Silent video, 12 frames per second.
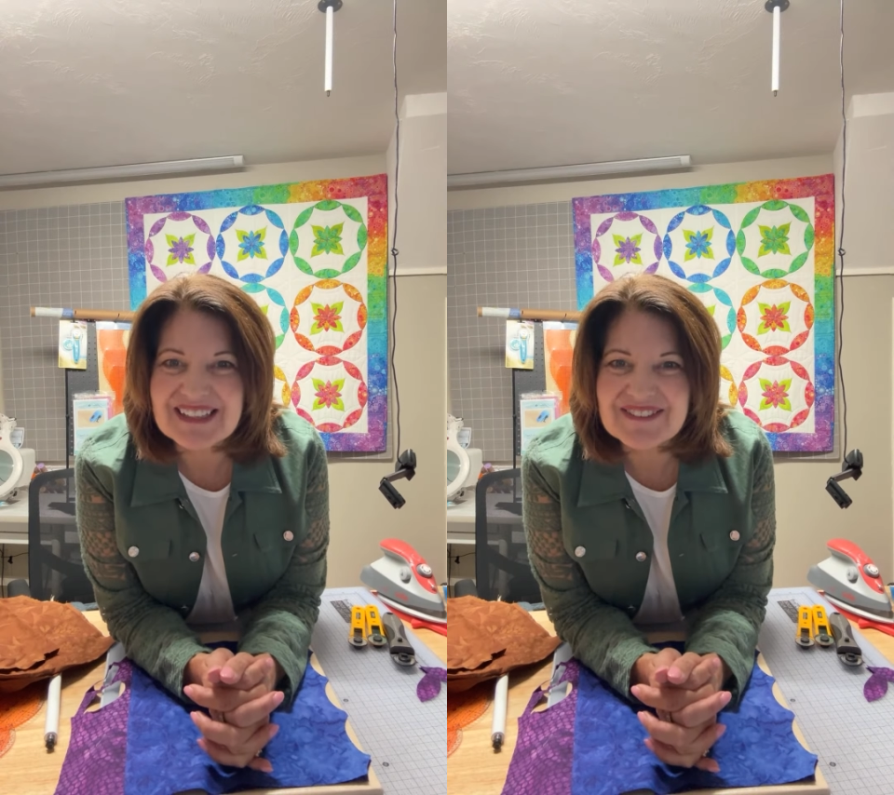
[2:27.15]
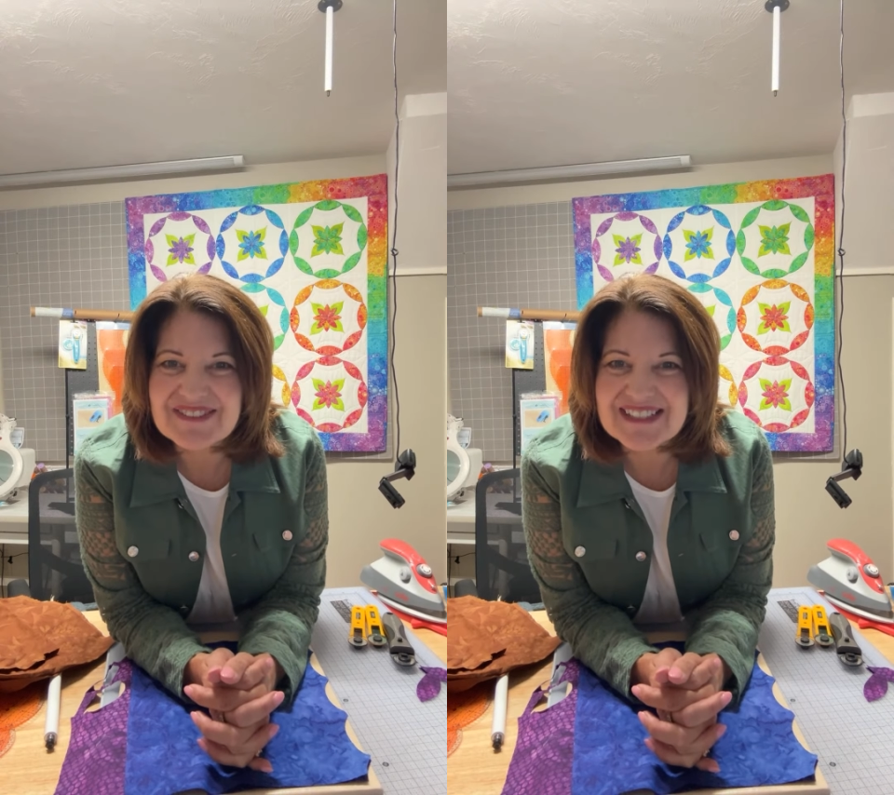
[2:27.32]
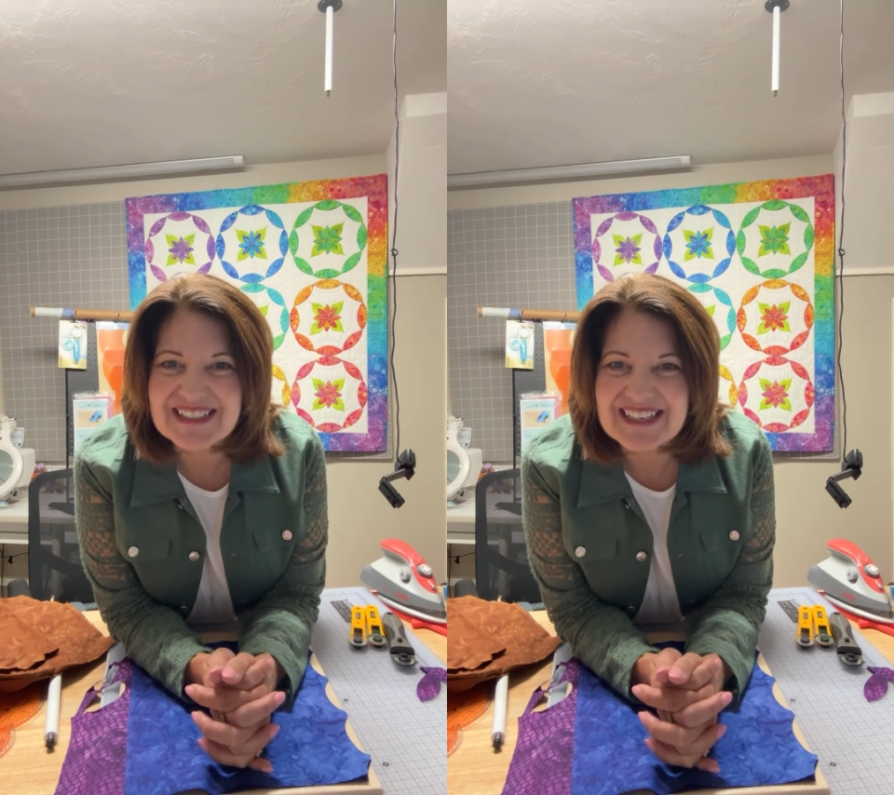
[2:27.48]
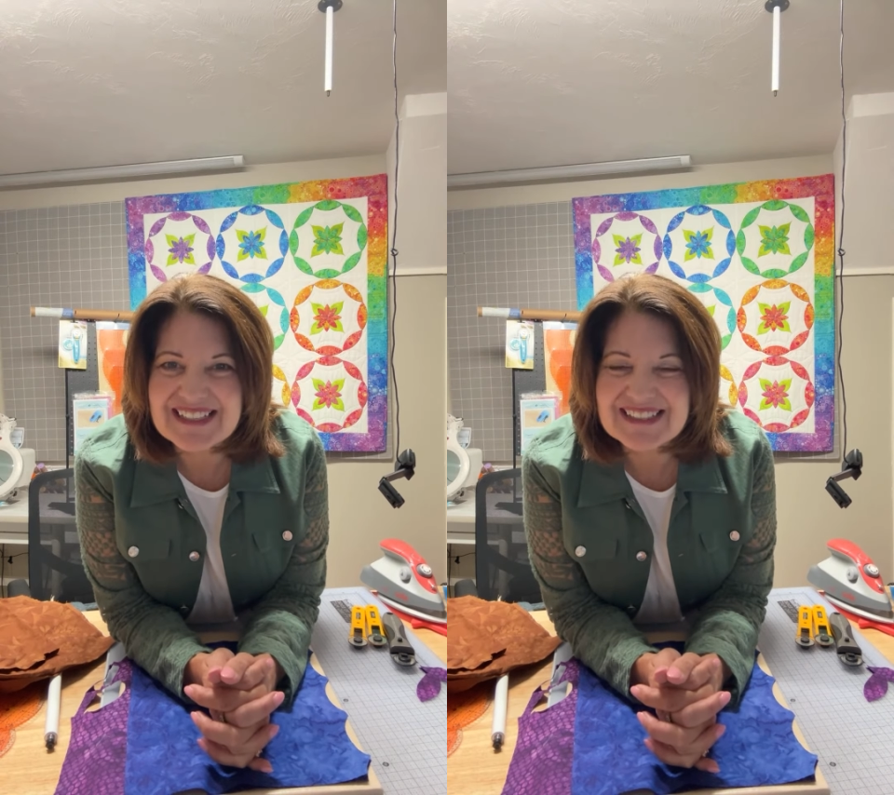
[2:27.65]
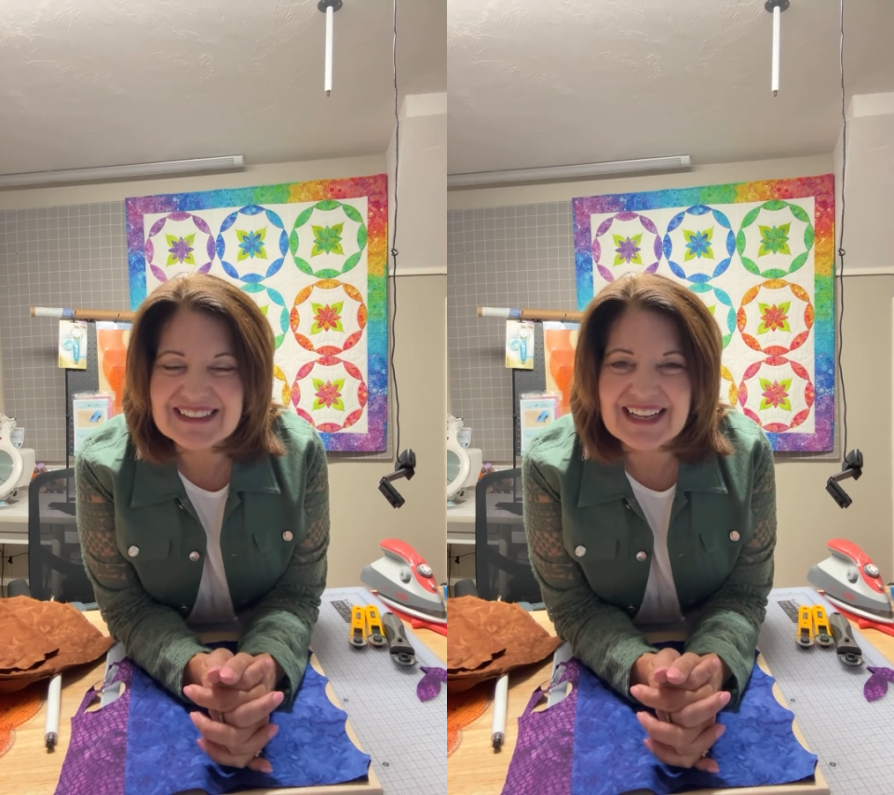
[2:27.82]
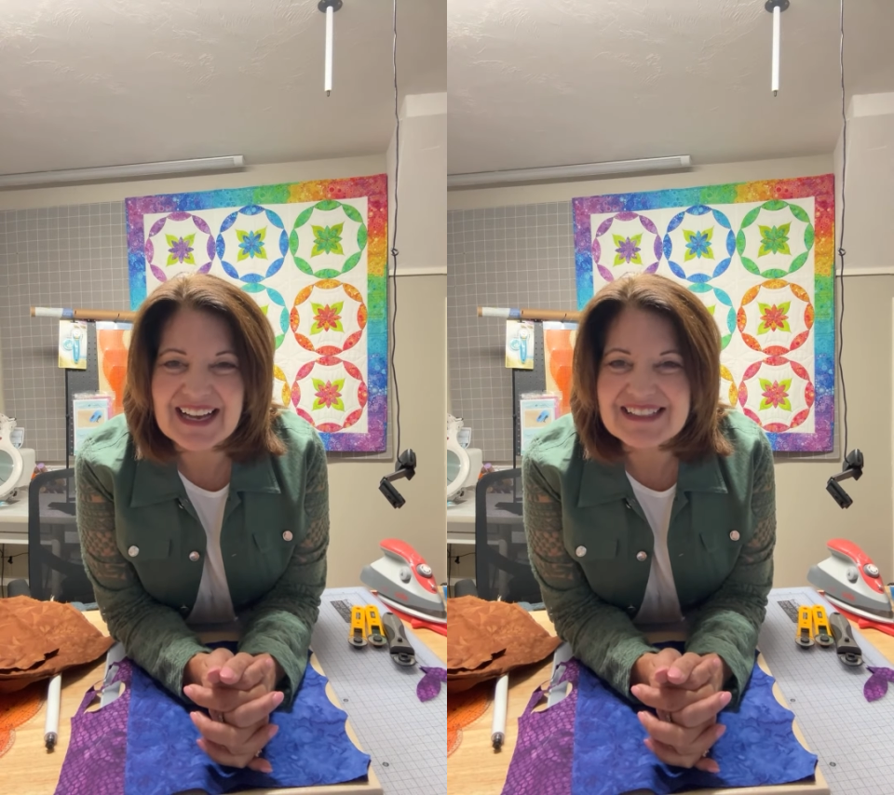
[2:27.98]
of today's
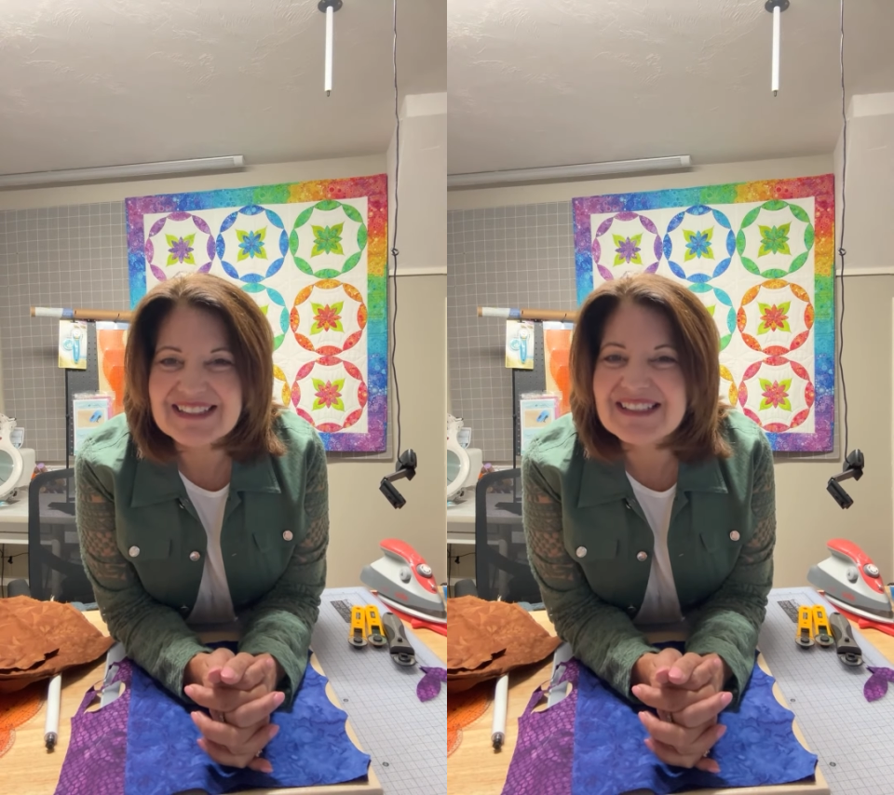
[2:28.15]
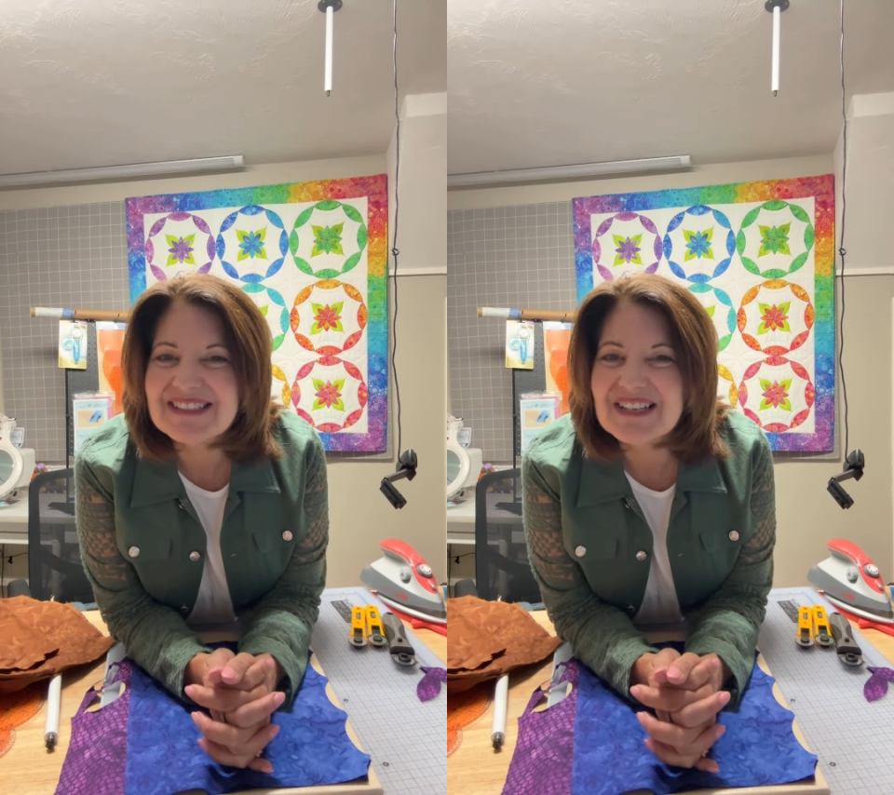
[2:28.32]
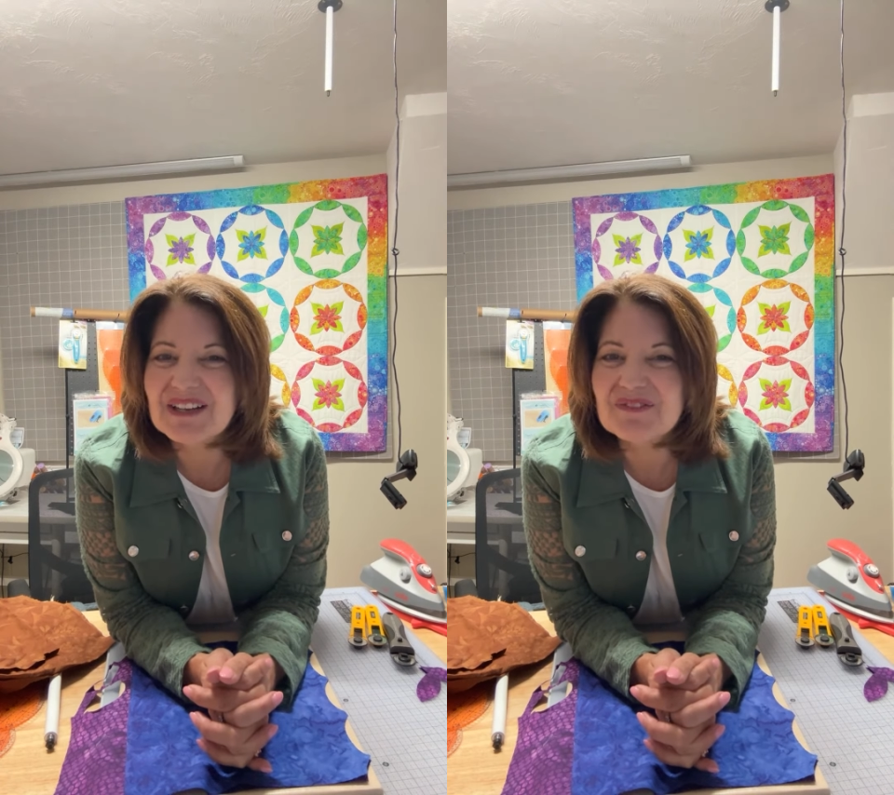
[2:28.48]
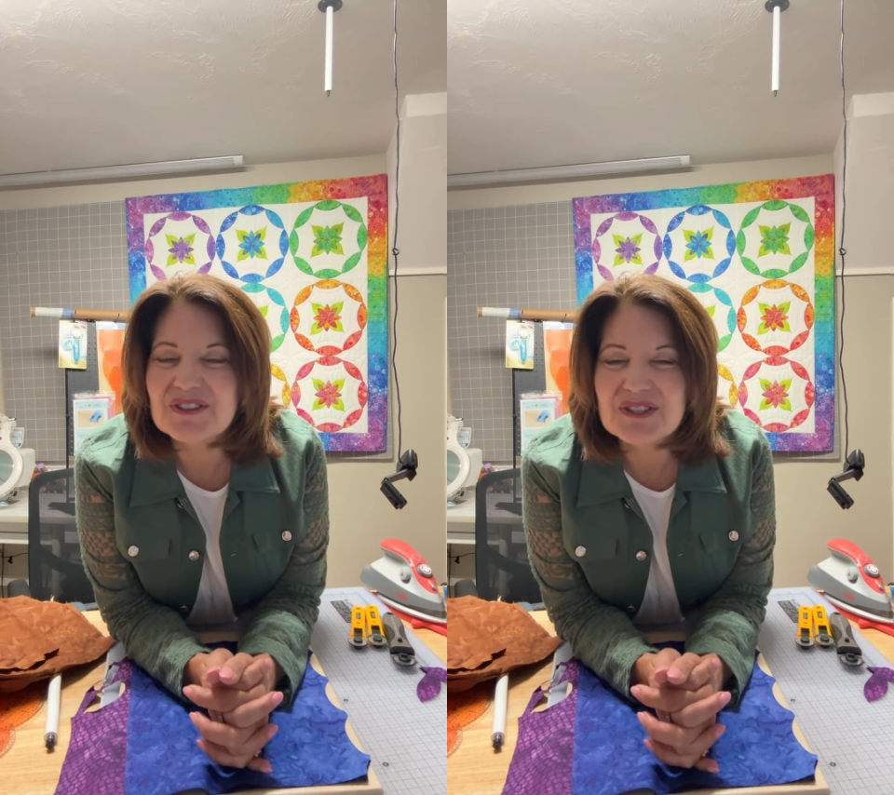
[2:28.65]
class is not for